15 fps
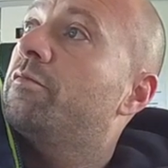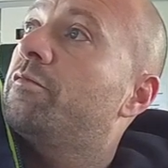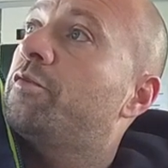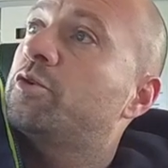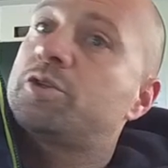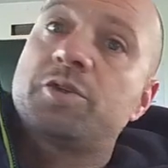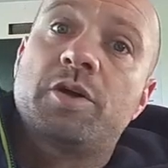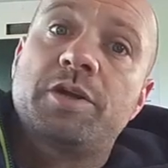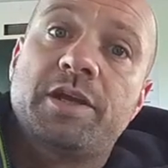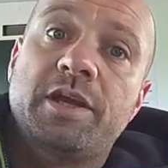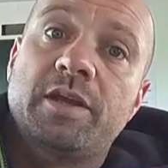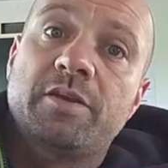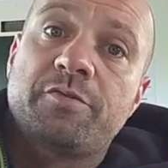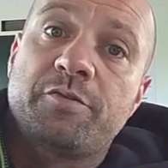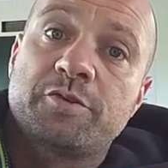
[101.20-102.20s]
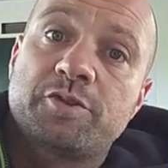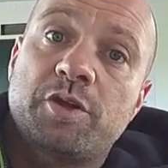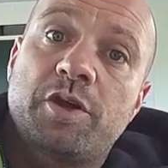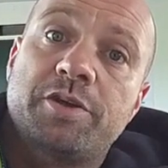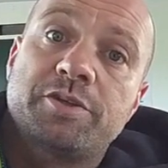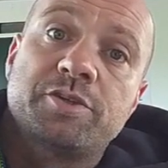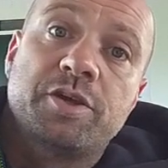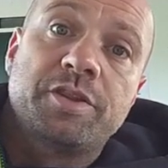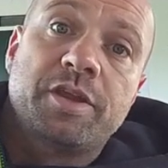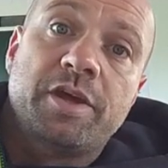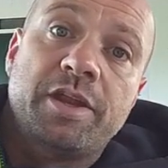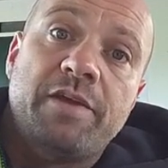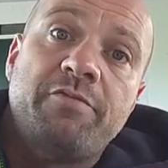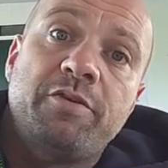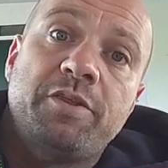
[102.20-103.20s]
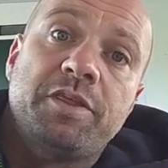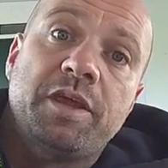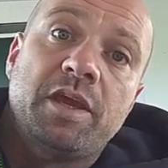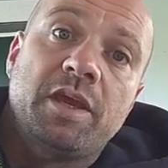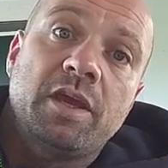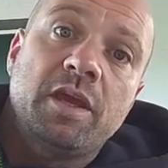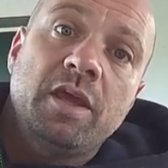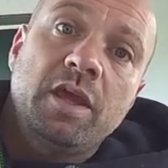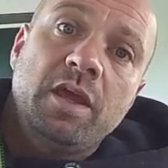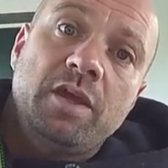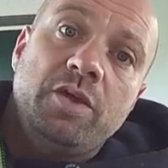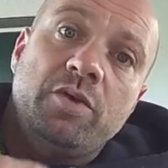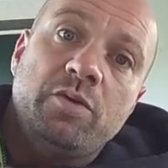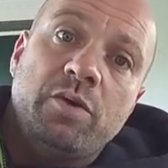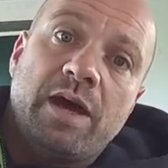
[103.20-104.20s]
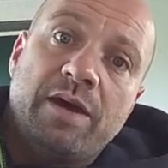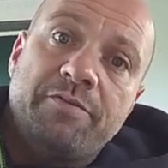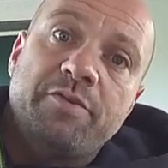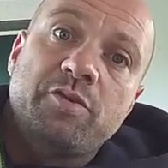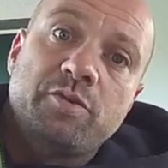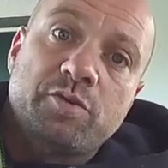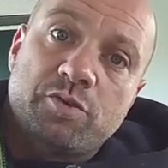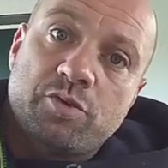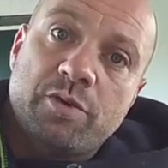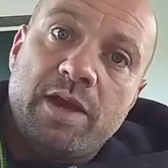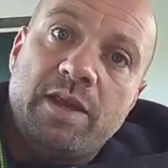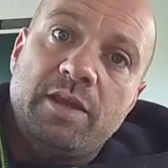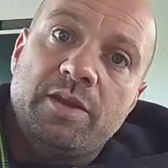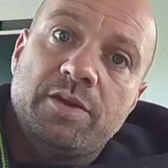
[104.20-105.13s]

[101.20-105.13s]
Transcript: for starting, for starters, on, on everything you have to train,